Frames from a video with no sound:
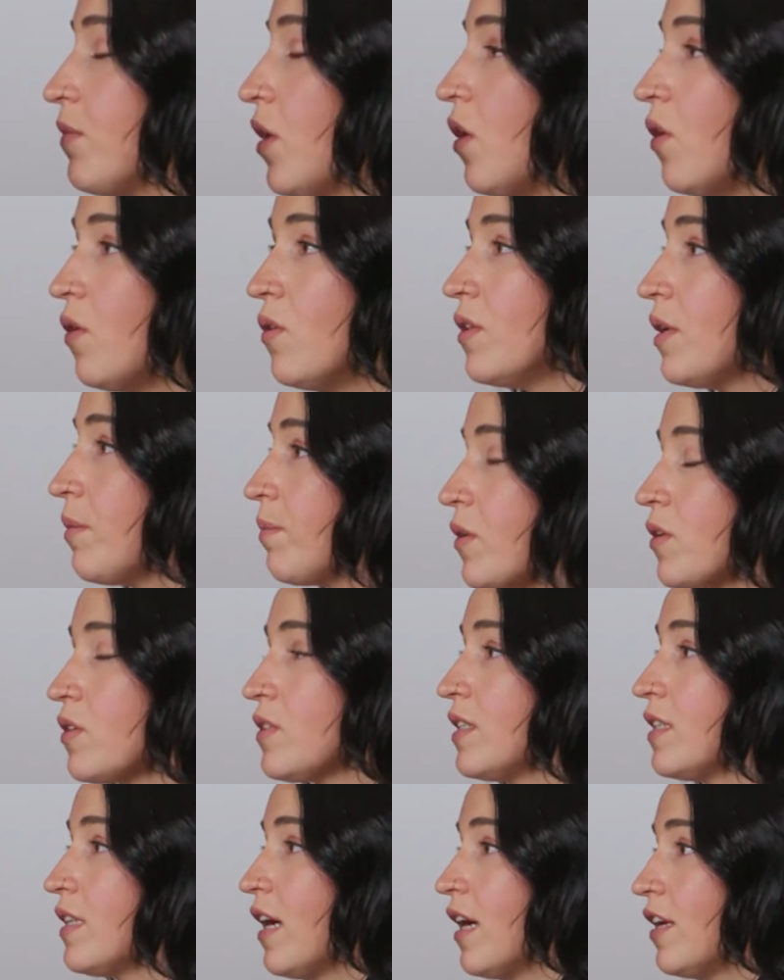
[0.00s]
the only
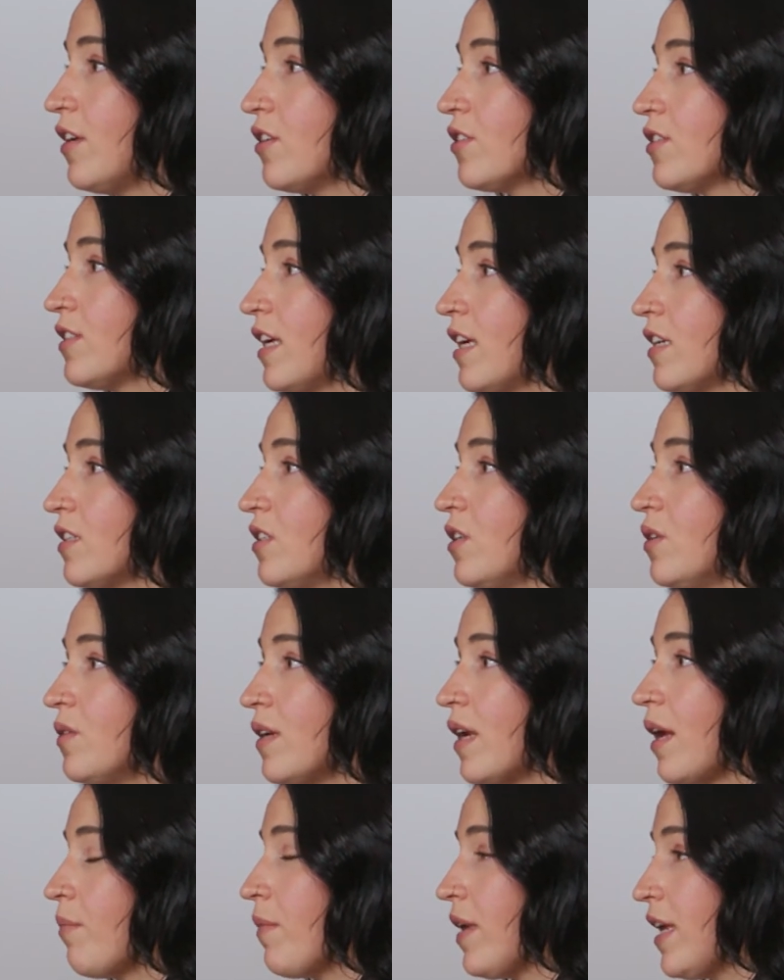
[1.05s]
person that understands you,
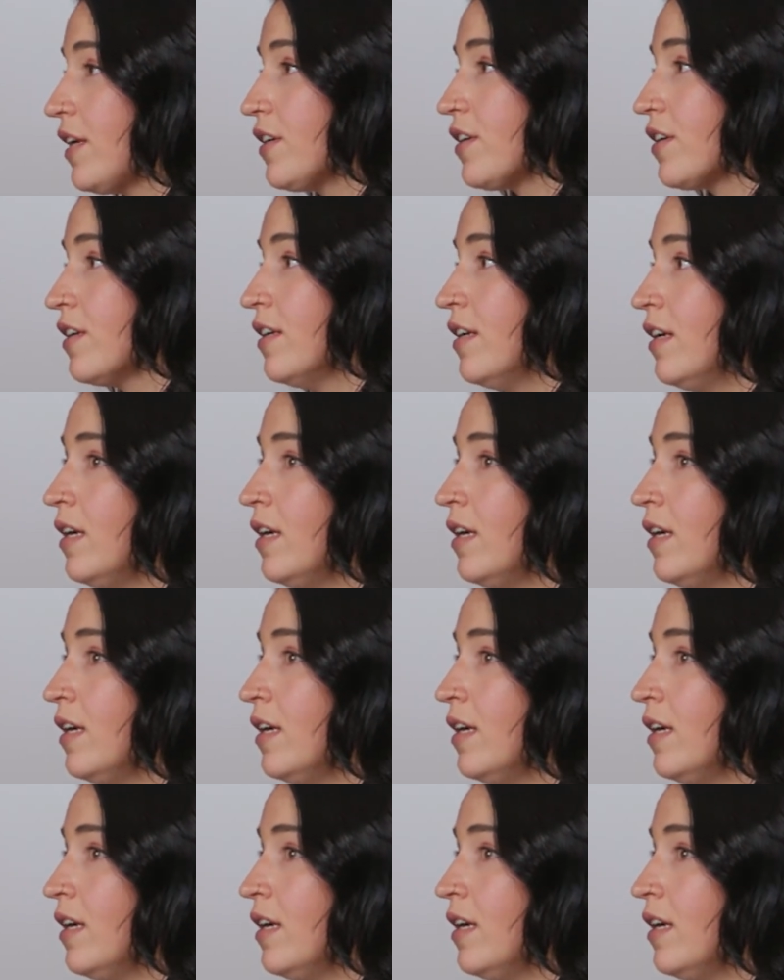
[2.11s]
and I'm here.